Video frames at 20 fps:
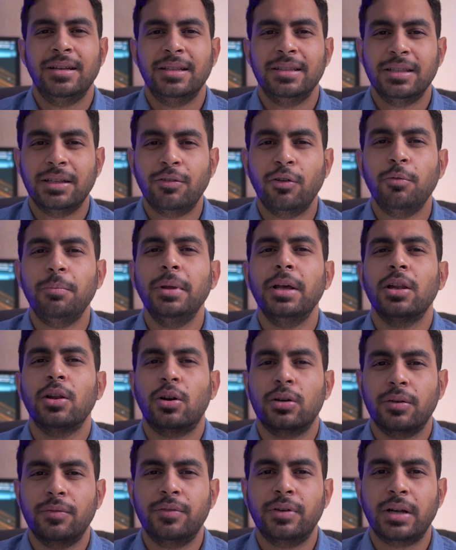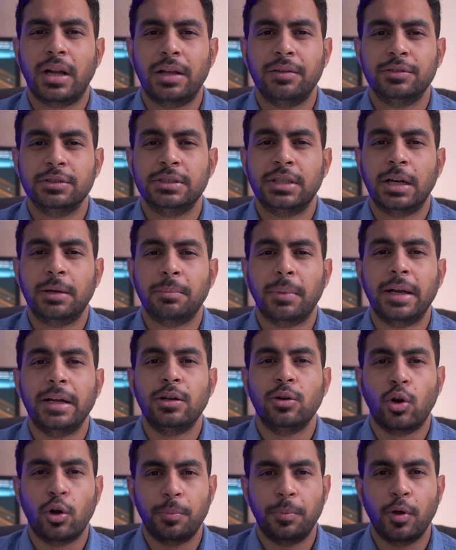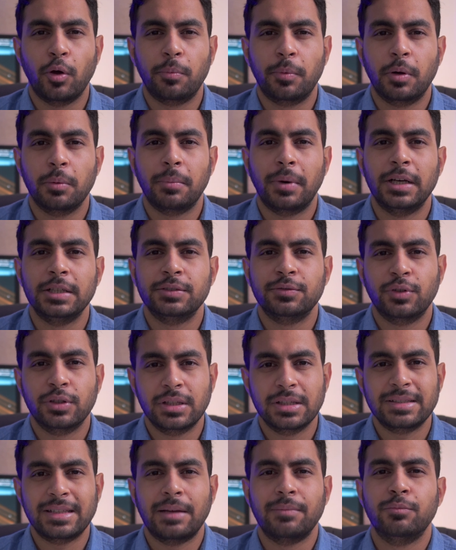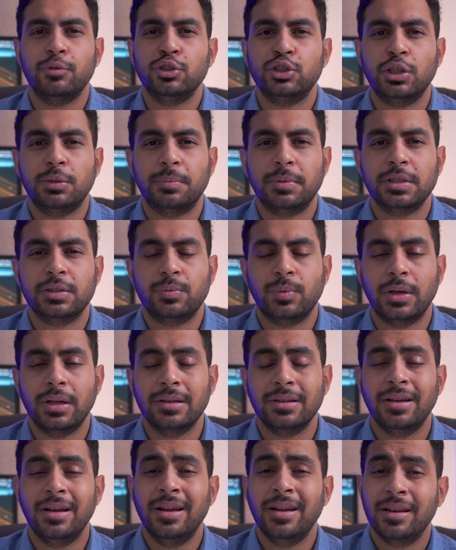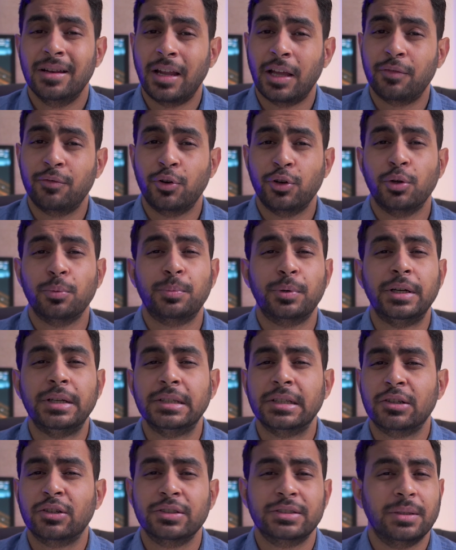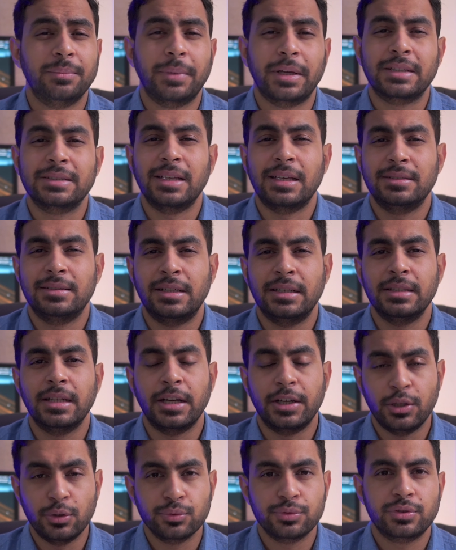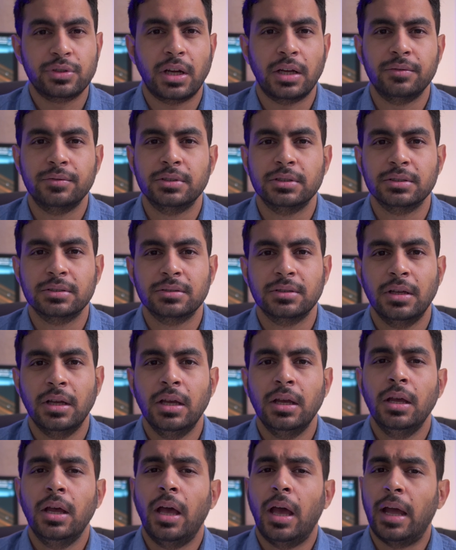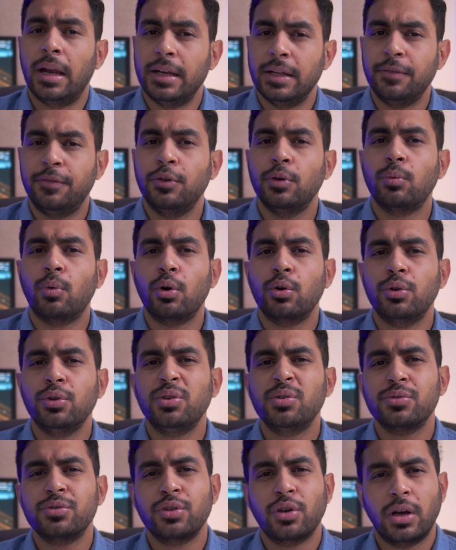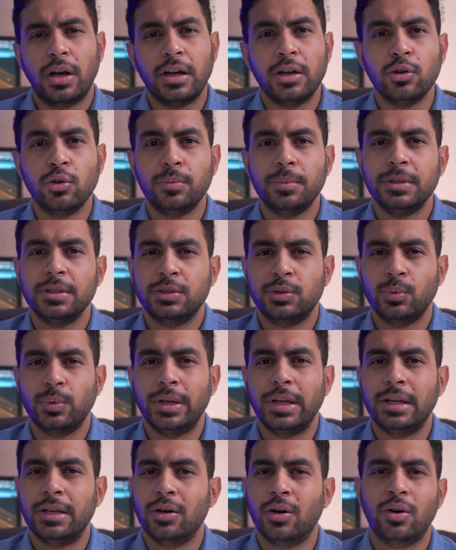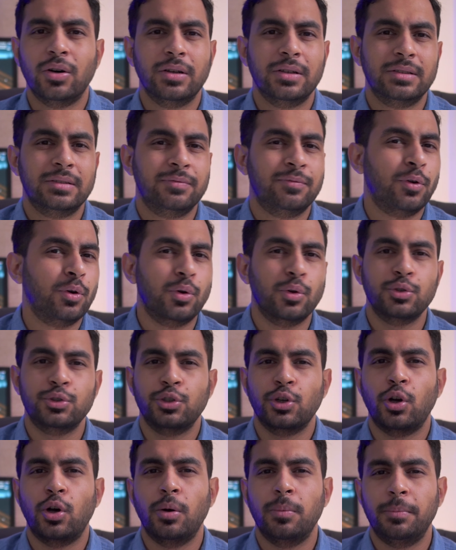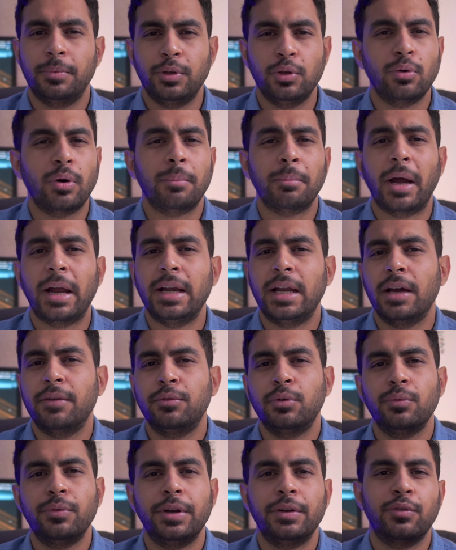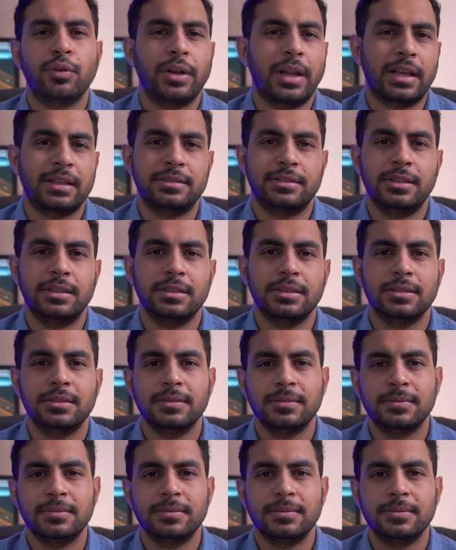There will be a lot of drivers that might not be optimized for this M1 chip as well, like for your printer or some accessory that use drivers. And if you want to use your Adobe Suite or Photoshop, you might have to wait for next year.